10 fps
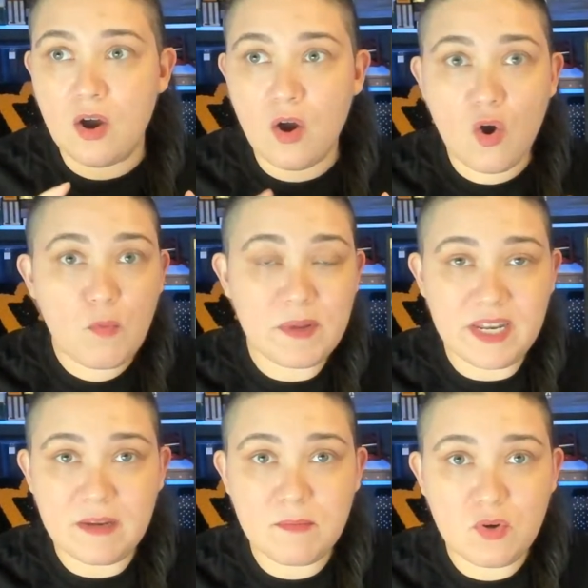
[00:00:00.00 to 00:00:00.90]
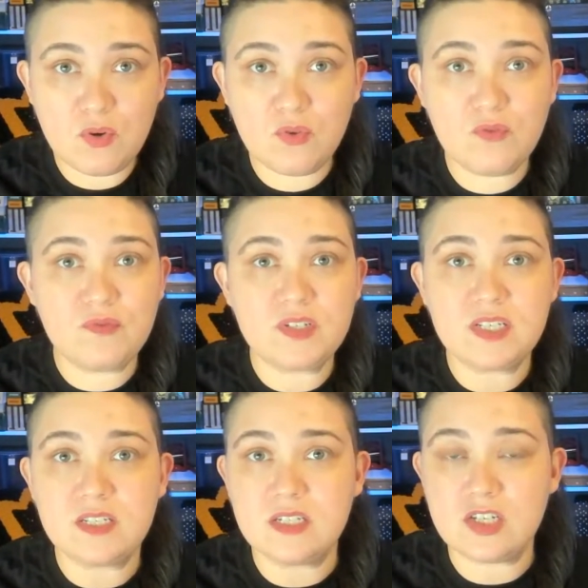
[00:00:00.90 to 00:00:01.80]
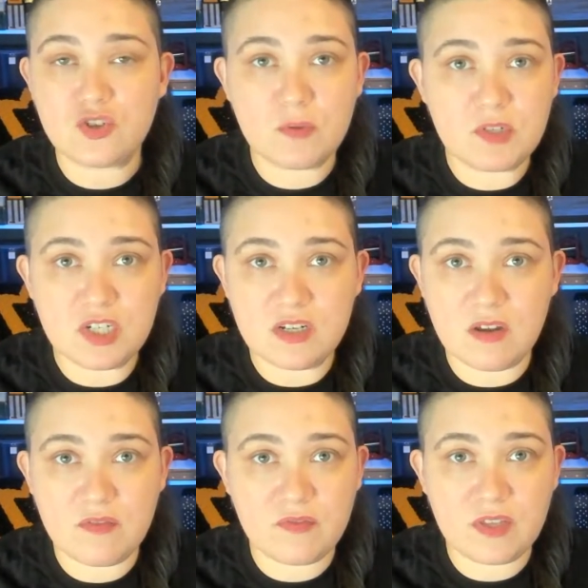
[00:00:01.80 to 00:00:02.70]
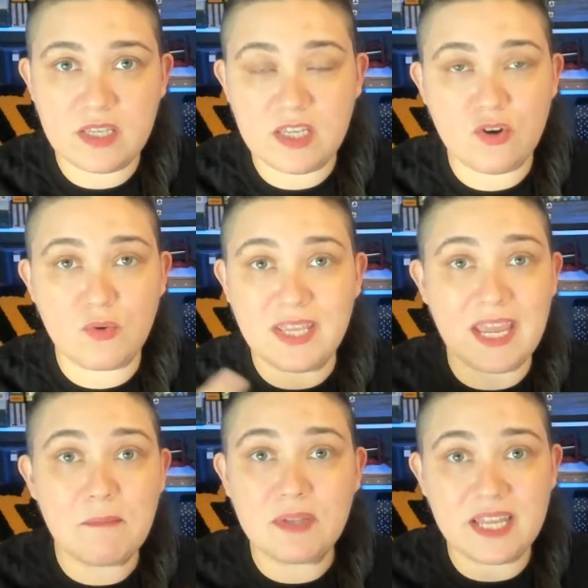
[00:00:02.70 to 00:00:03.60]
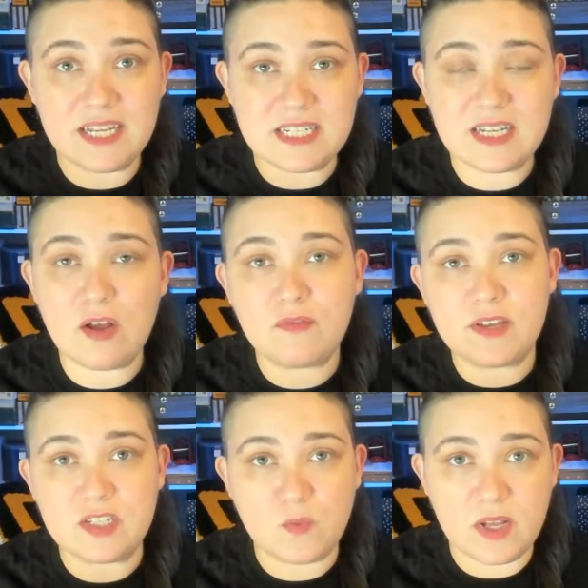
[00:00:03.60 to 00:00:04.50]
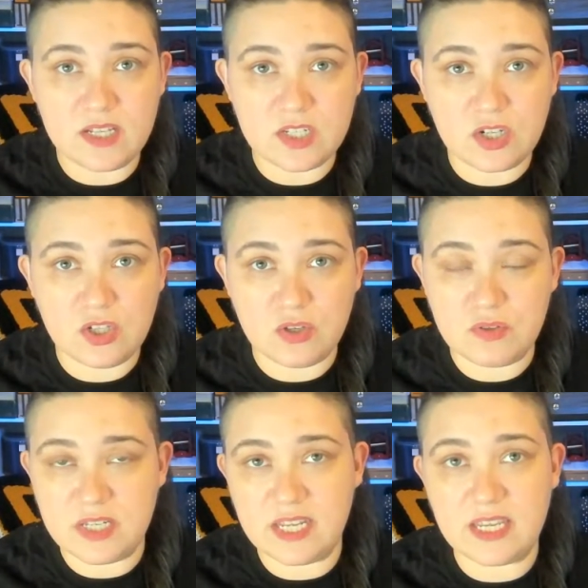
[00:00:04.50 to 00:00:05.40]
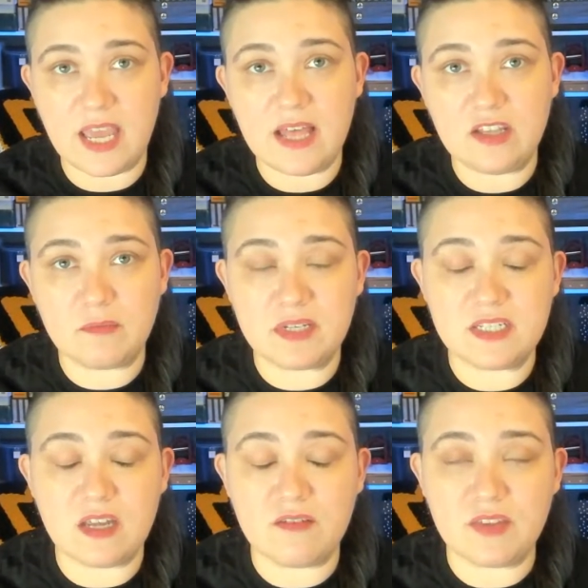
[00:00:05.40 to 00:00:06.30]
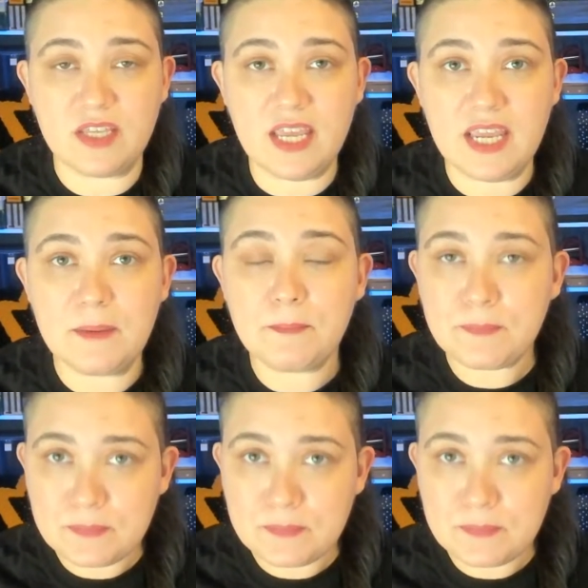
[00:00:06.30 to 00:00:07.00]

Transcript: opening moves, description of, gameplay itself, as well as closing elements of the game